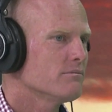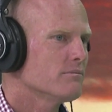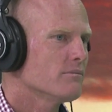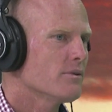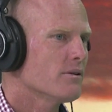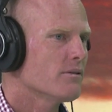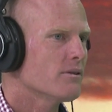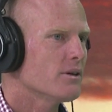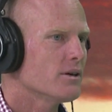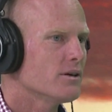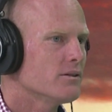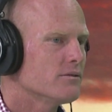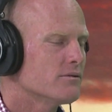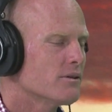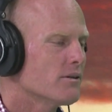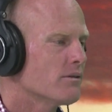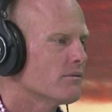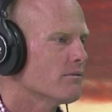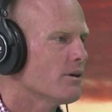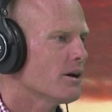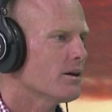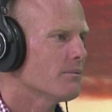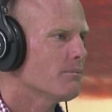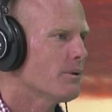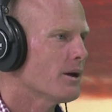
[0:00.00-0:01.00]
the things that the
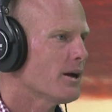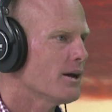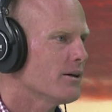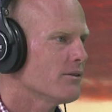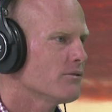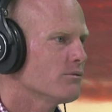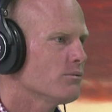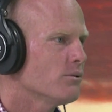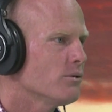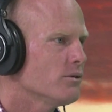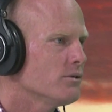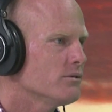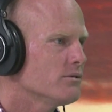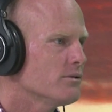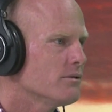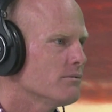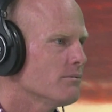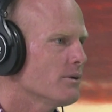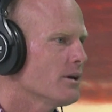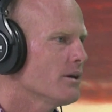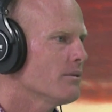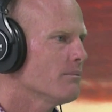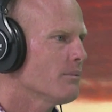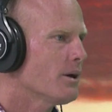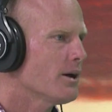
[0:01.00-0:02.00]
ratepayers want,
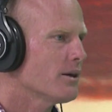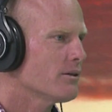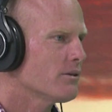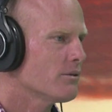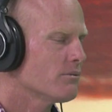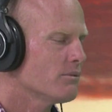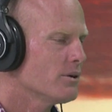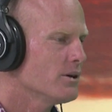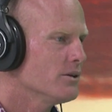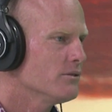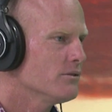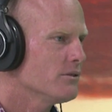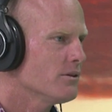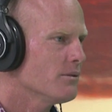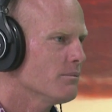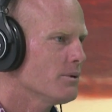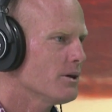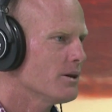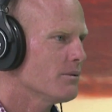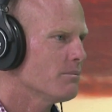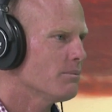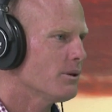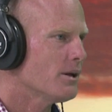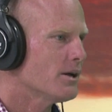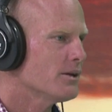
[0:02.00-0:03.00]
and make the region a
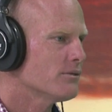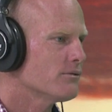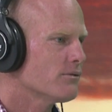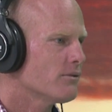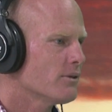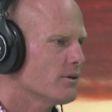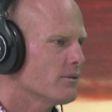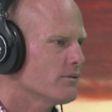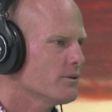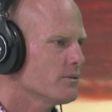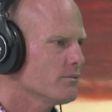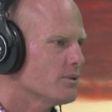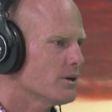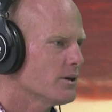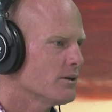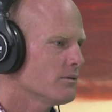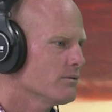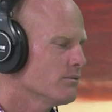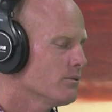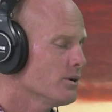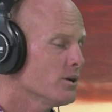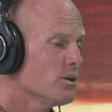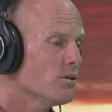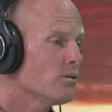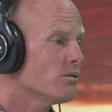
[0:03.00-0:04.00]
better place for
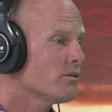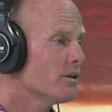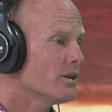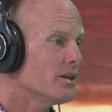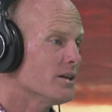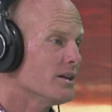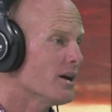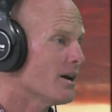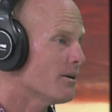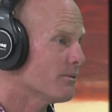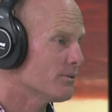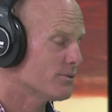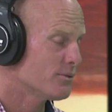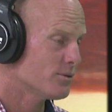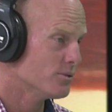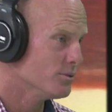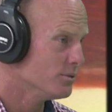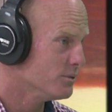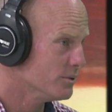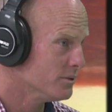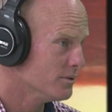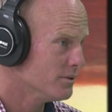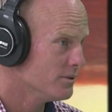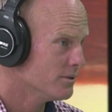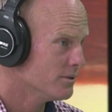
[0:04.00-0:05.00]
everyone. We already know it's good.